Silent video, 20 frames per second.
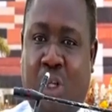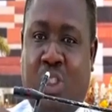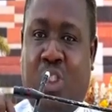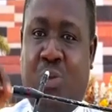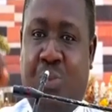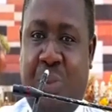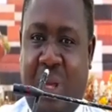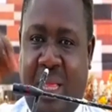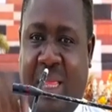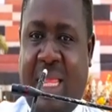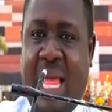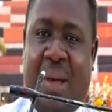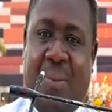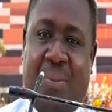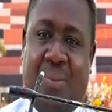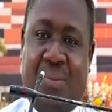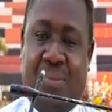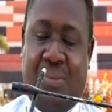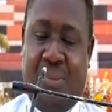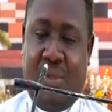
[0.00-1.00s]
meet them
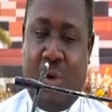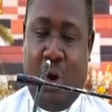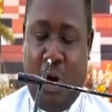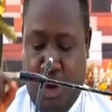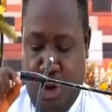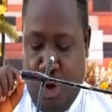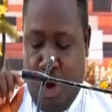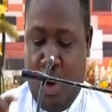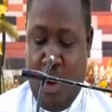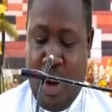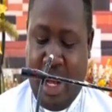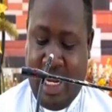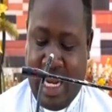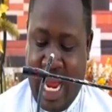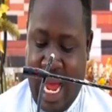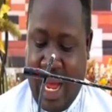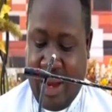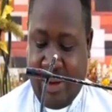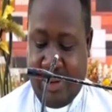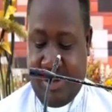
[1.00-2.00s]
on your way
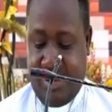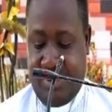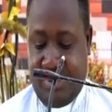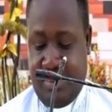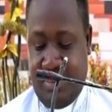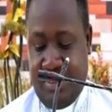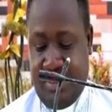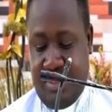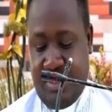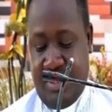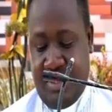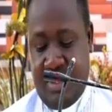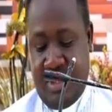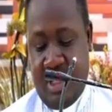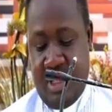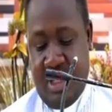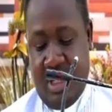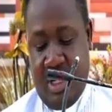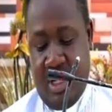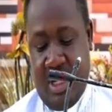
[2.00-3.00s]
down.
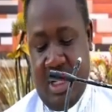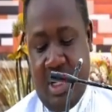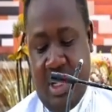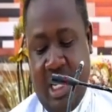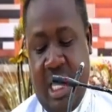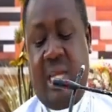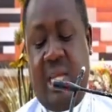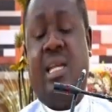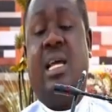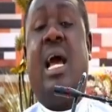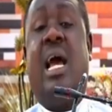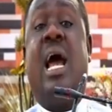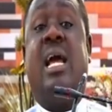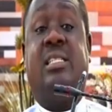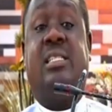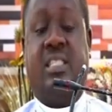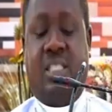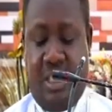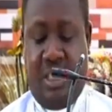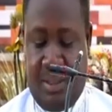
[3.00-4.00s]
In the
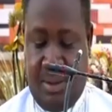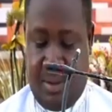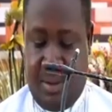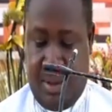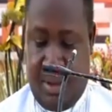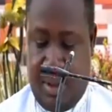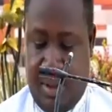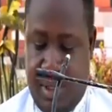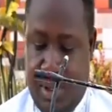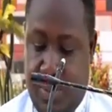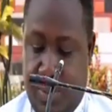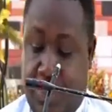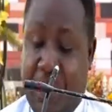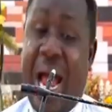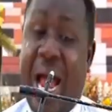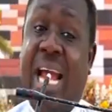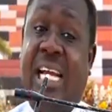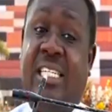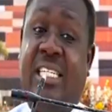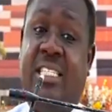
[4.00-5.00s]
end,
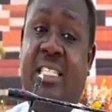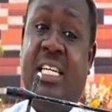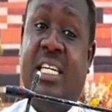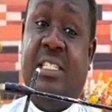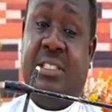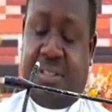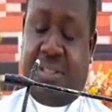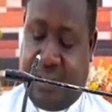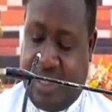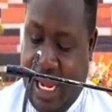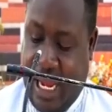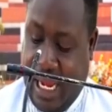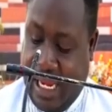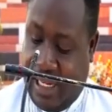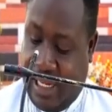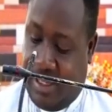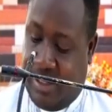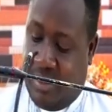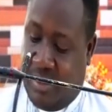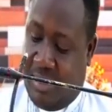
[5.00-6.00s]
pride is sin.
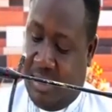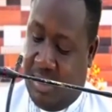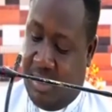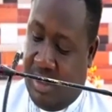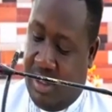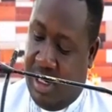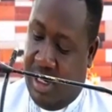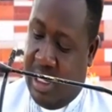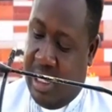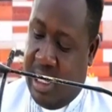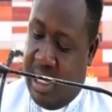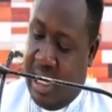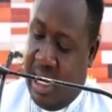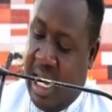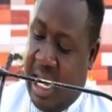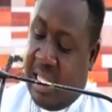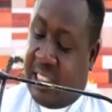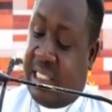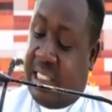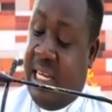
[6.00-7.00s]

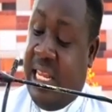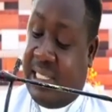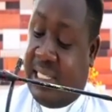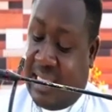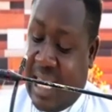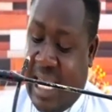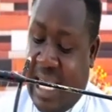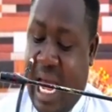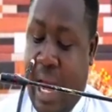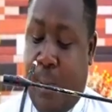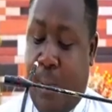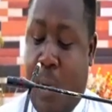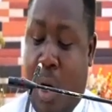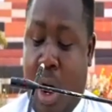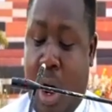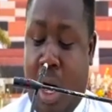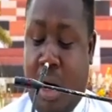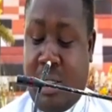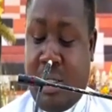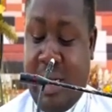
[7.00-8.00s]
It's listed
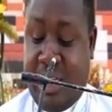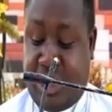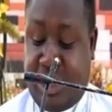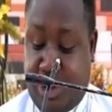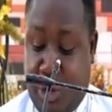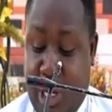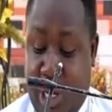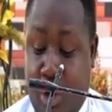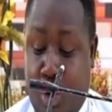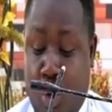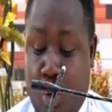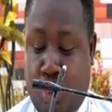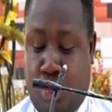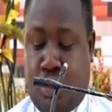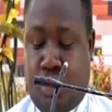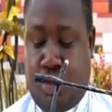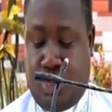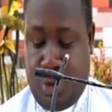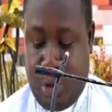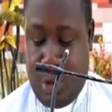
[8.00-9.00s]
among the three roots